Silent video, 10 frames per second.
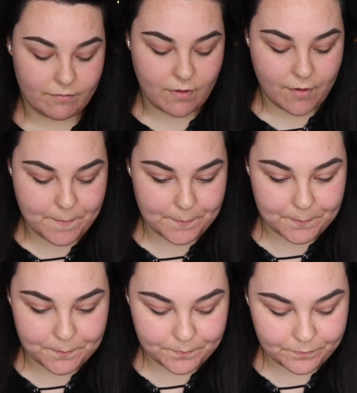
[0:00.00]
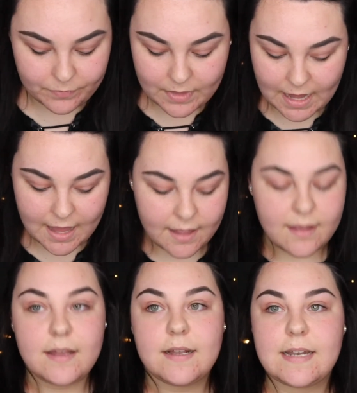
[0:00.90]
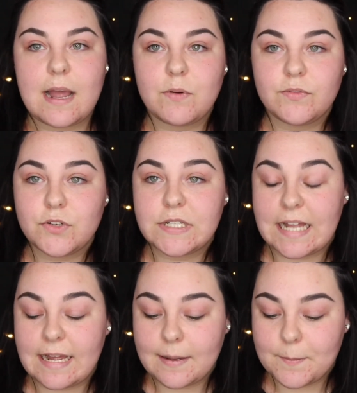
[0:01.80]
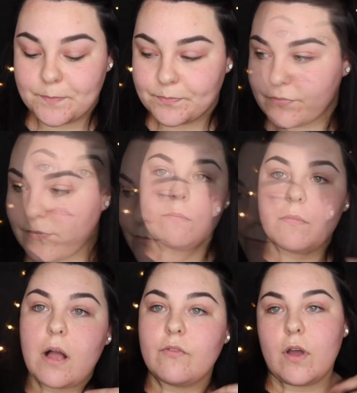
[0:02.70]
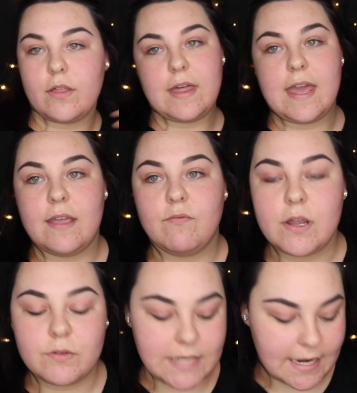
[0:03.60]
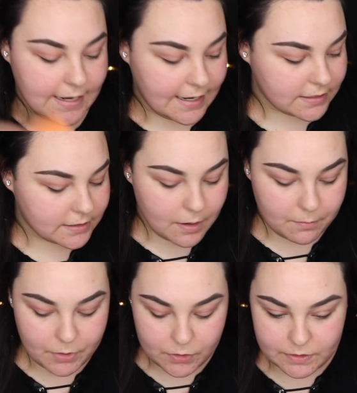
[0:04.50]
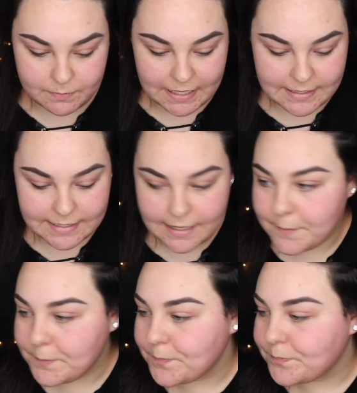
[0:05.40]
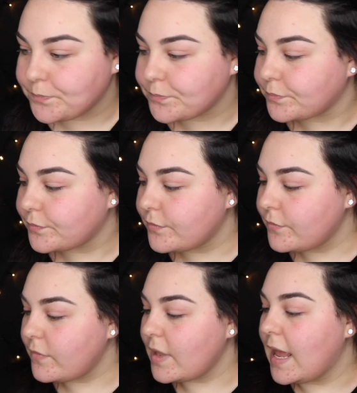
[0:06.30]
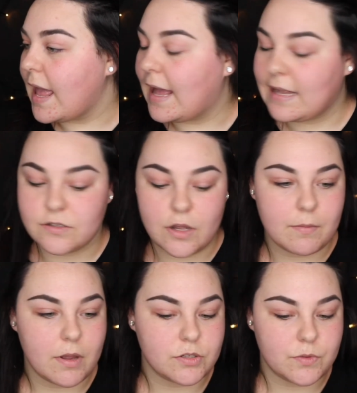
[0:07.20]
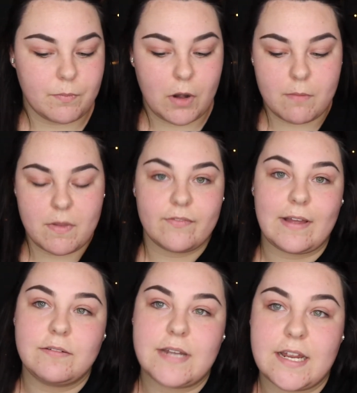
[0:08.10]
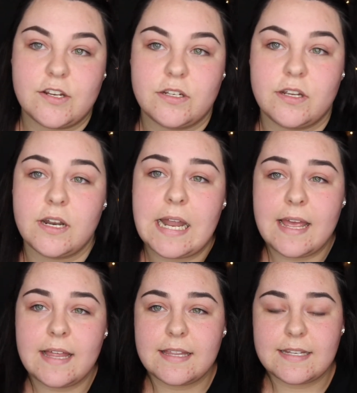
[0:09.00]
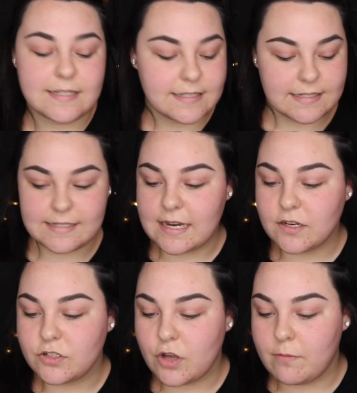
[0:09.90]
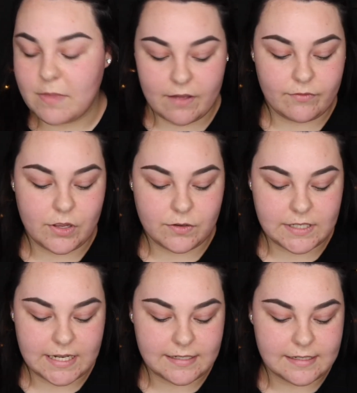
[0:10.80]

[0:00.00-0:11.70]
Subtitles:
Right. Now I've done that, I've got the Real Techniques Beauty Blender and I'm going to apply my foundation. This is the second time that I've used this.